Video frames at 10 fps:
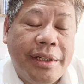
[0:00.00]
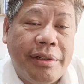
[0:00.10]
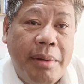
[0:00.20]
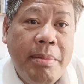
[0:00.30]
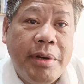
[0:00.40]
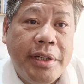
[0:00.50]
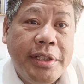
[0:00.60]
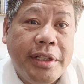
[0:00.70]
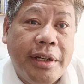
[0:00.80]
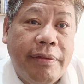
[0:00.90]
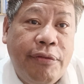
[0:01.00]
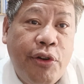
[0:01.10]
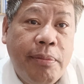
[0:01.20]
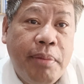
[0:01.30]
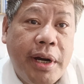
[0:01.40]
Remember, these are
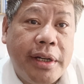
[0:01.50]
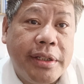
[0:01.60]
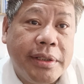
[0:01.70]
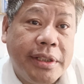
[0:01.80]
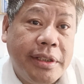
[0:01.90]
4 parts.